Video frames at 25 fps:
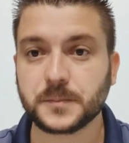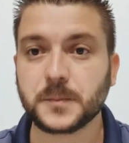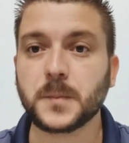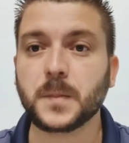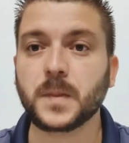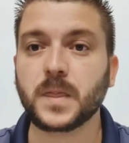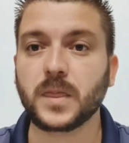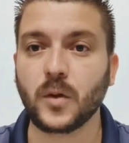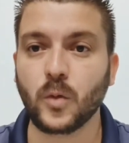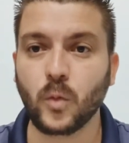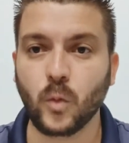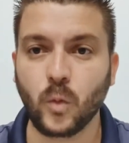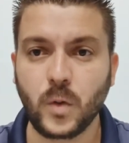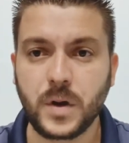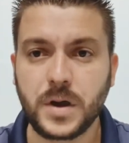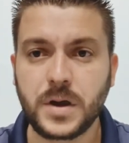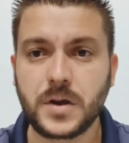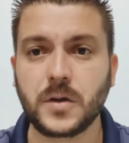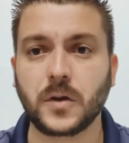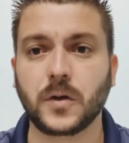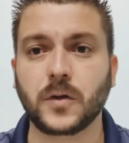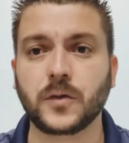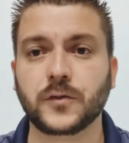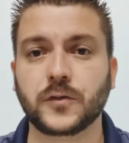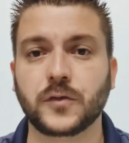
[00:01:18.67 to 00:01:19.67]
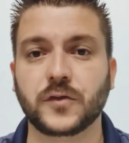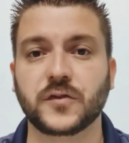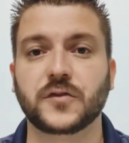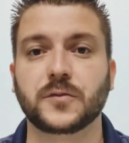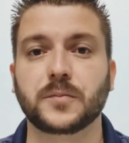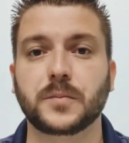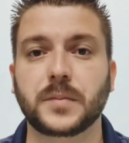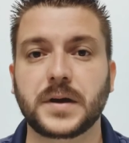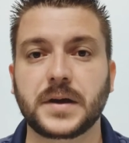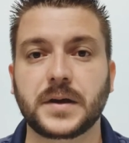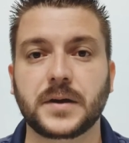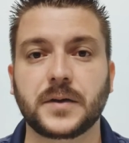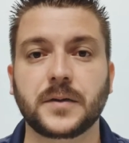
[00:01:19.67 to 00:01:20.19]
we also
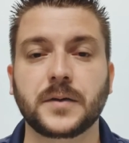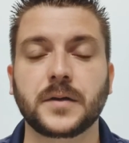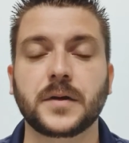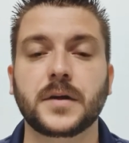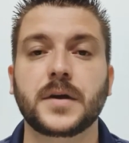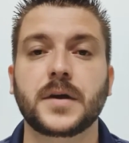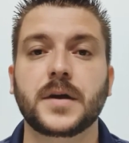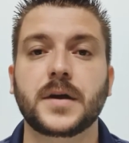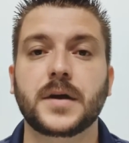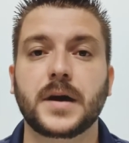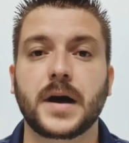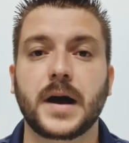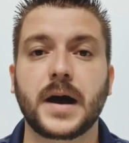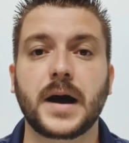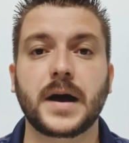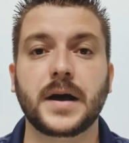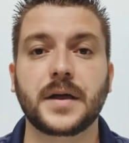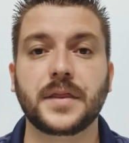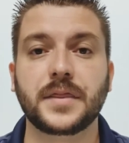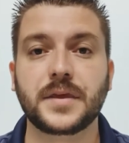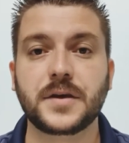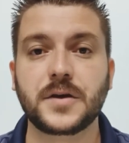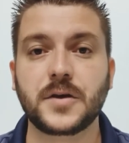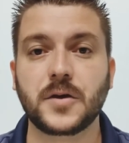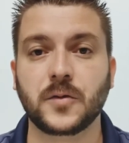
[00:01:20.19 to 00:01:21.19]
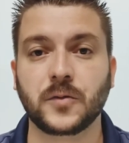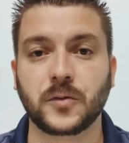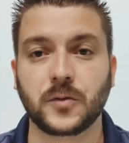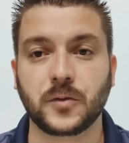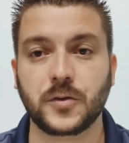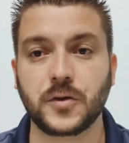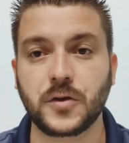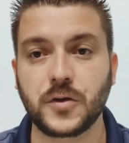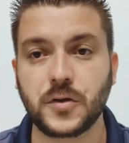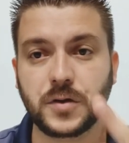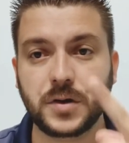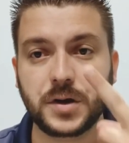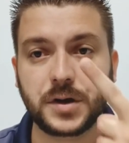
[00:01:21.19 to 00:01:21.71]
smell the odor.
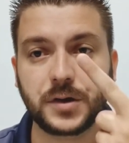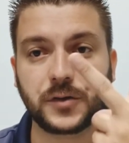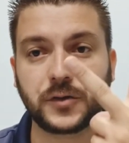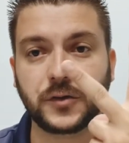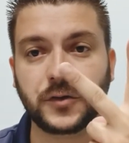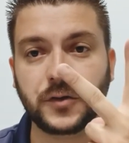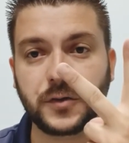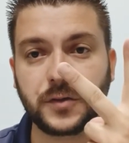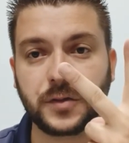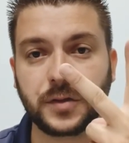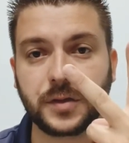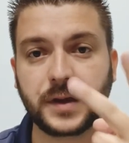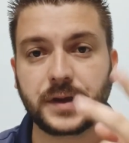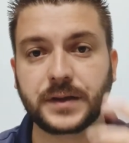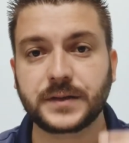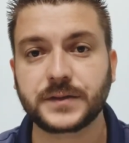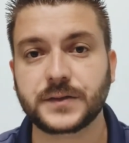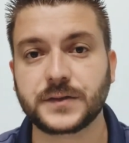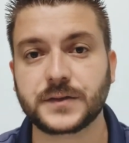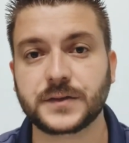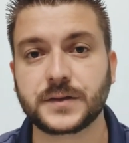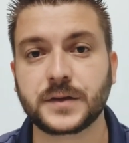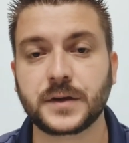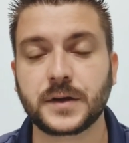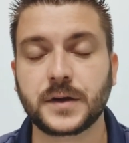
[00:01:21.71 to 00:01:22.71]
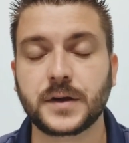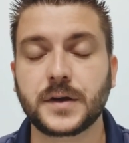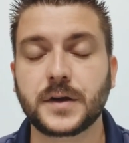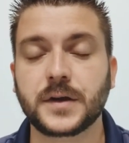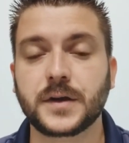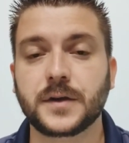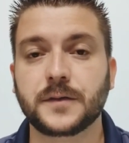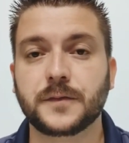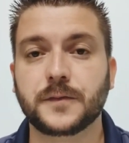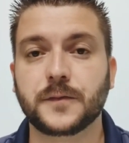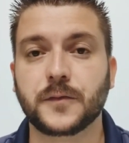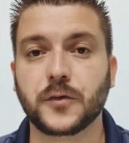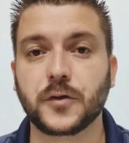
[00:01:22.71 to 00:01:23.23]
You need two things
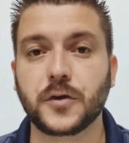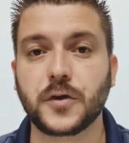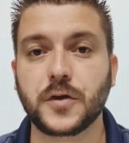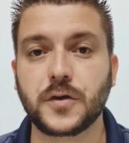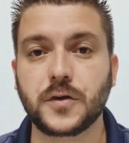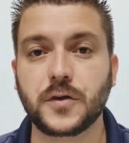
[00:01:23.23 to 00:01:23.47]
for you